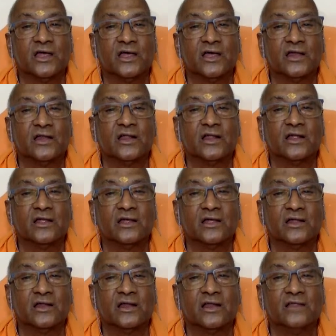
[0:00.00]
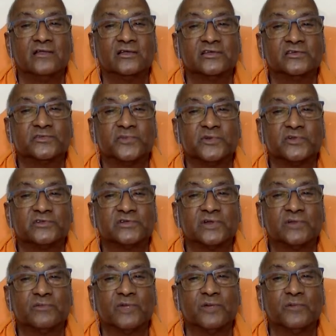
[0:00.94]
A religious
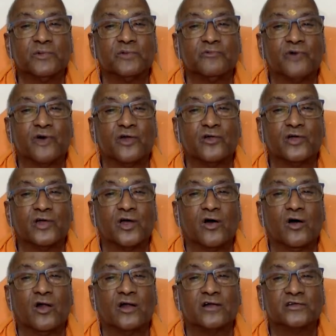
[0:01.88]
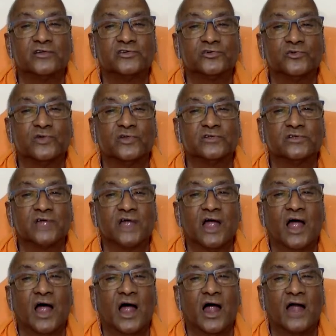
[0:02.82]
person may be following all rituals
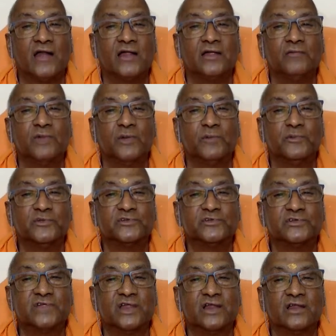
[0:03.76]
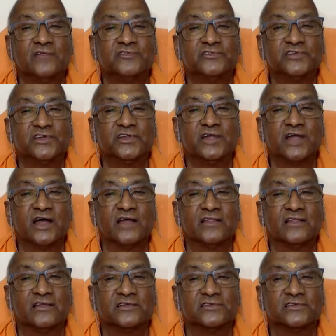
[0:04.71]
and he may be still cheating
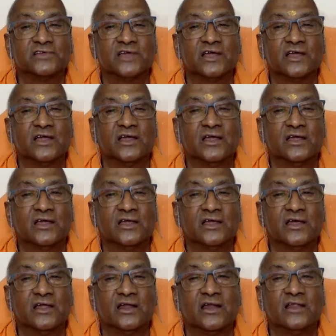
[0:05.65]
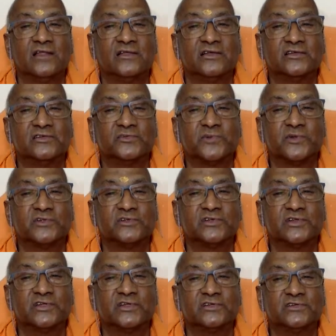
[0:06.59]
others. A religious
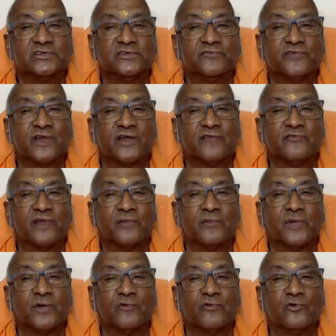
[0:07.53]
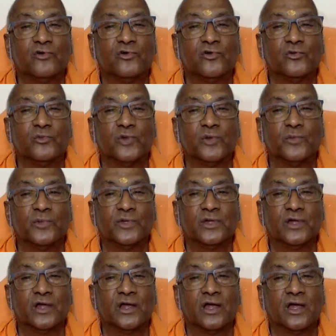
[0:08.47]
person is different from a good human
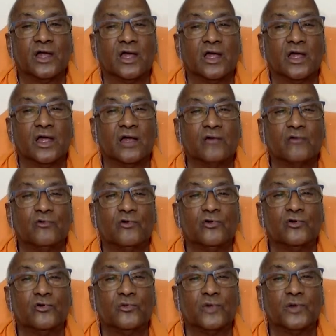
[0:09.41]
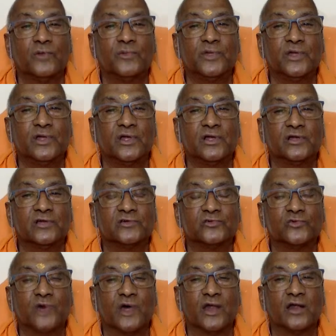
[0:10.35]
being. A good human being is
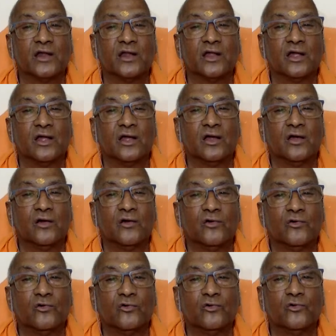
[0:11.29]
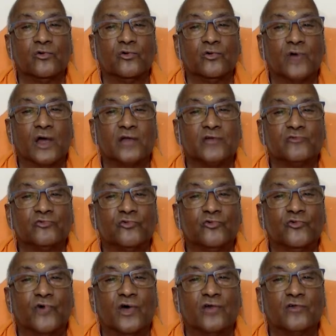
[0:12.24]
one who
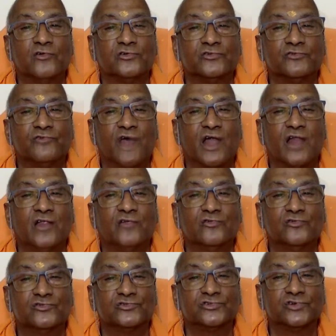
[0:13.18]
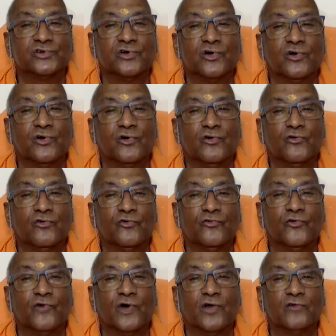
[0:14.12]
follows values, who
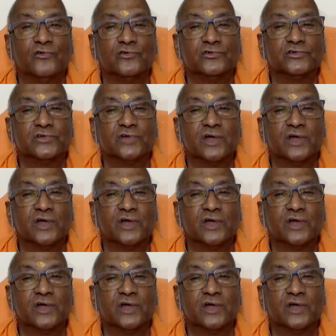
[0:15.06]
follows